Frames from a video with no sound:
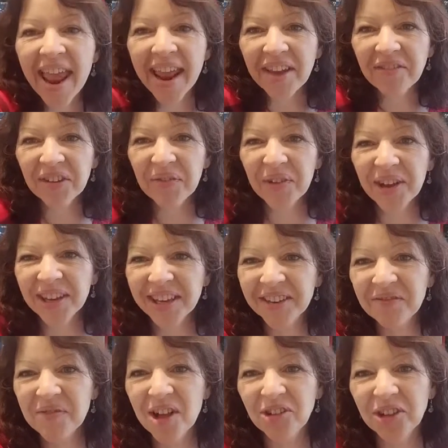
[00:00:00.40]
Hey
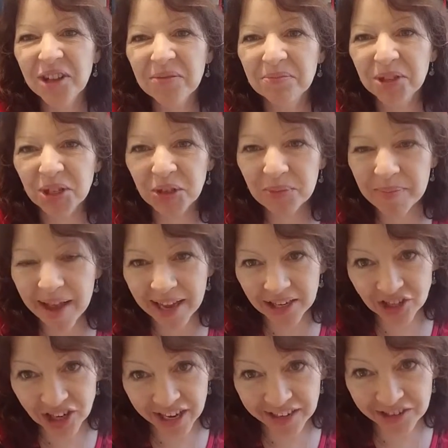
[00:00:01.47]
everyone, welcome to my
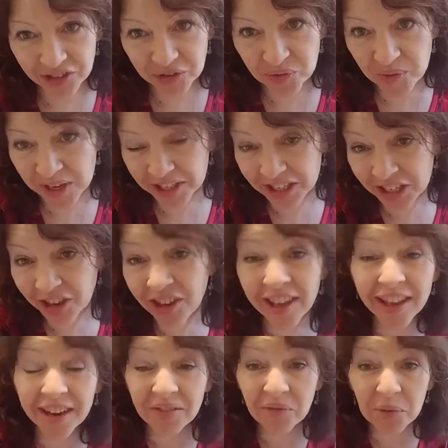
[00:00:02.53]
channel What's
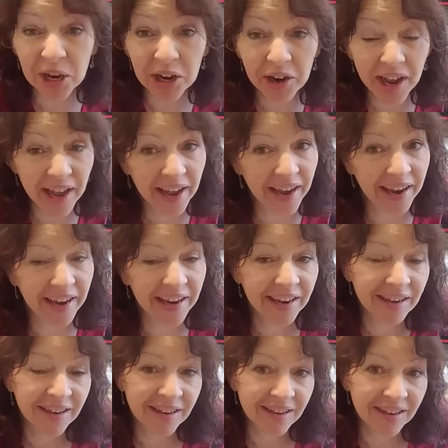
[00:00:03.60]
Cooking, where I
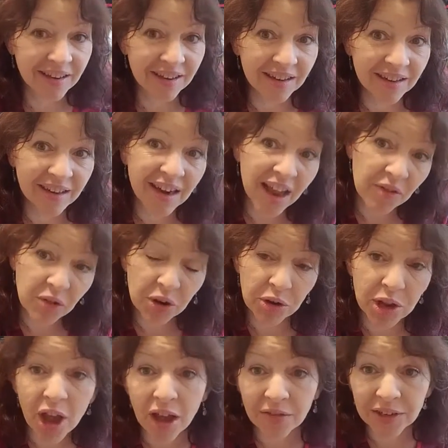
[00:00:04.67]
not
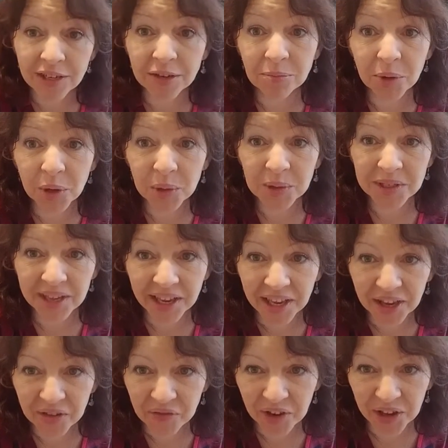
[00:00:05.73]
very often post
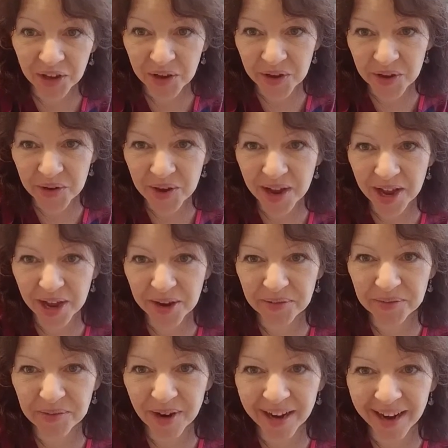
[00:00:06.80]
a video
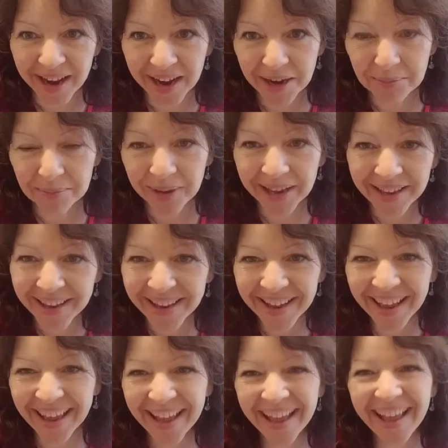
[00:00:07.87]
on what I am making,